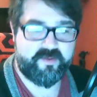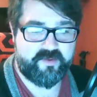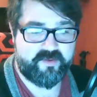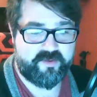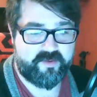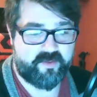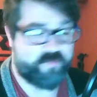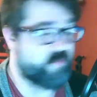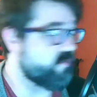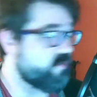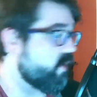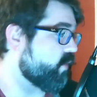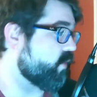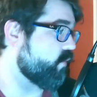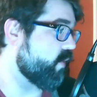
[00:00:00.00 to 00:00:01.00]
And the
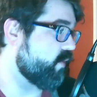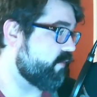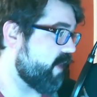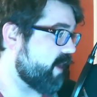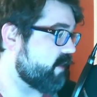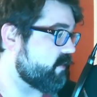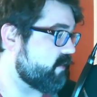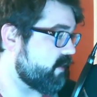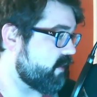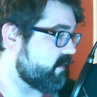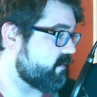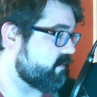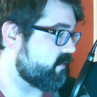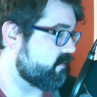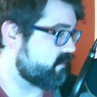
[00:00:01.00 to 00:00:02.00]
dark road that can lead.
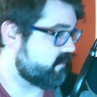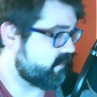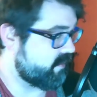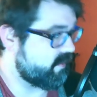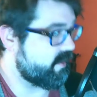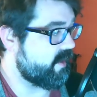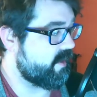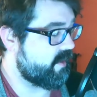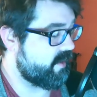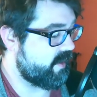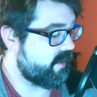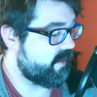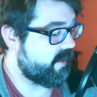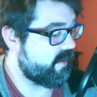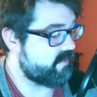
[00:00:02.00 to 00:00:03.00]
And
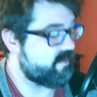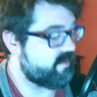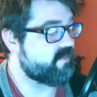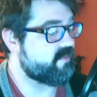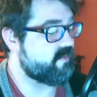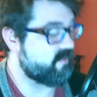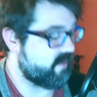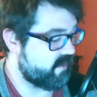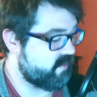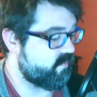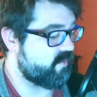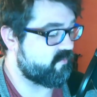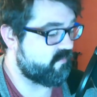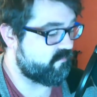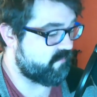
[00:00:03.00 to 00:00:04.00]
I like the
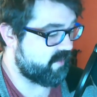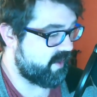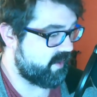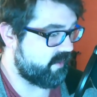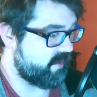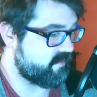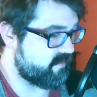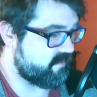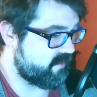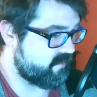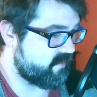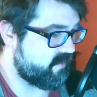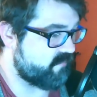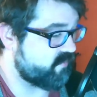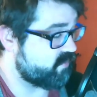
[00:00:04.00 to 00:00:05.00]
documentary for getting into that
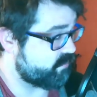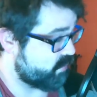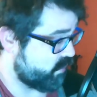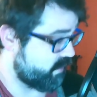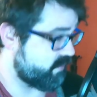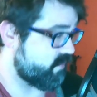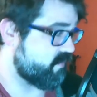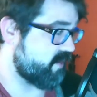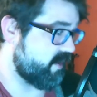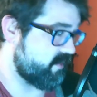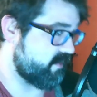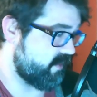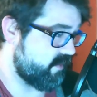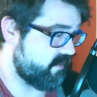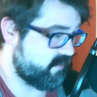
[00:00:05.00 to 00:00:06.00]
stuff, exploring those
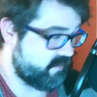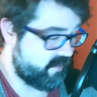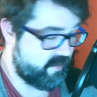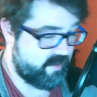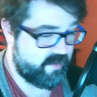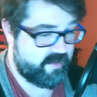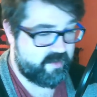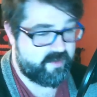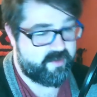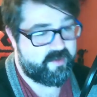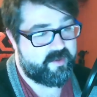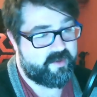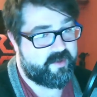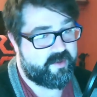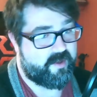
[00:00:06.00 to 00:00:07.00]
ideas
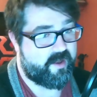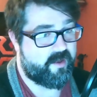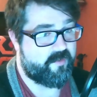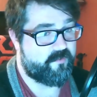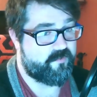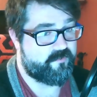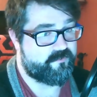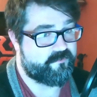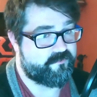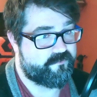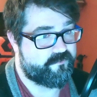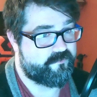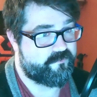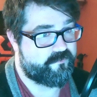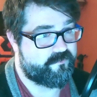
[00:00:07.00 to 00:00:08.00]
in
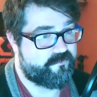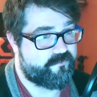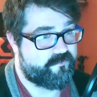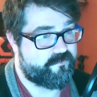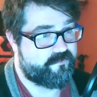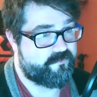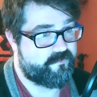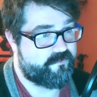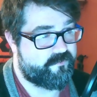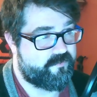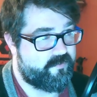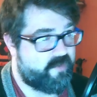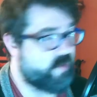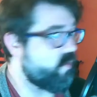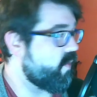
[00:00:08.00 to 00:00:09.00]

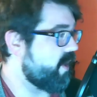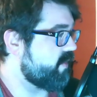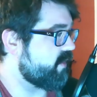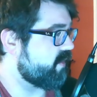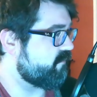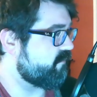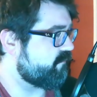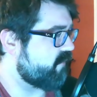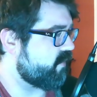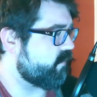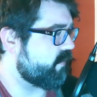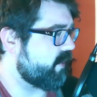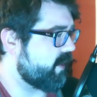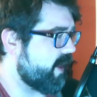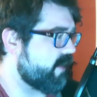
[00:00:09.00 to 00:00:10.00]
a way that I felt
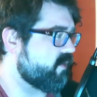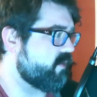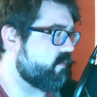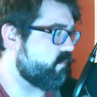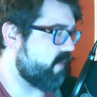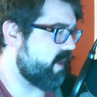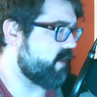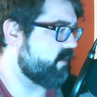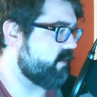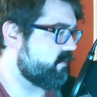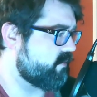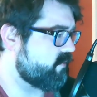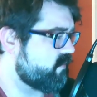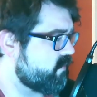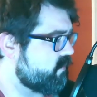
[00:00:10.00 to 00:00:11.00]
like actually made
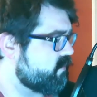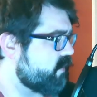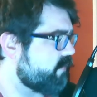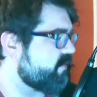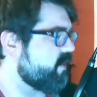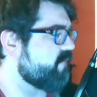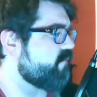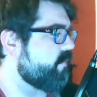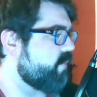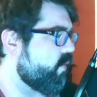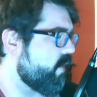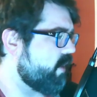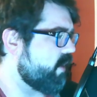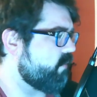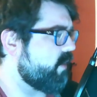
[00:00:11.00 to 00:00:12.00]
something of a
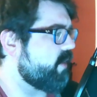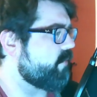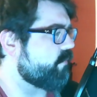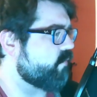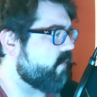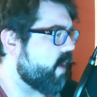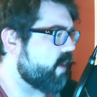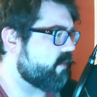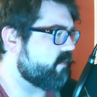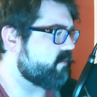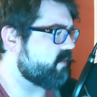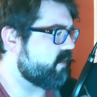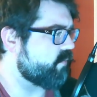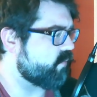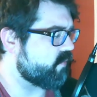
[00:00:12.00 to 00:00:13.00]
point. It made a broader,
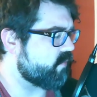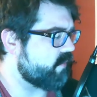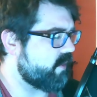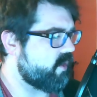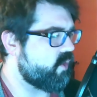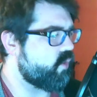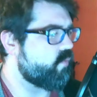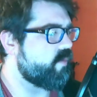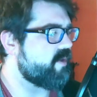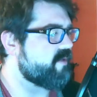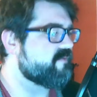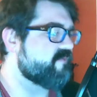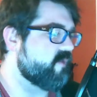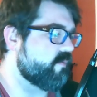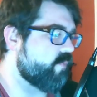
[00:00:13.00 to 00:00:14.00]
deeper, like
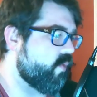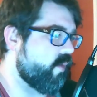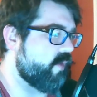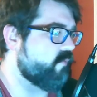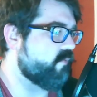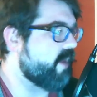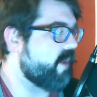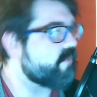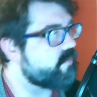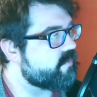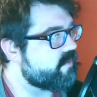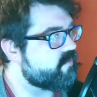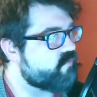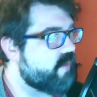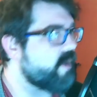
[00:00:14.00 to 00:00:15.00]
humanistic point rather
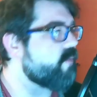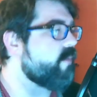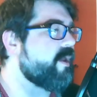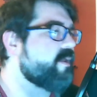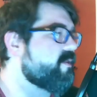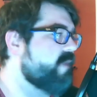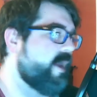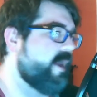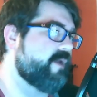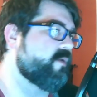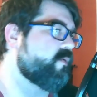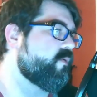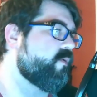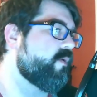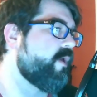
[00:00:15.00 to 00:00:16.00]
than trying to make a technical,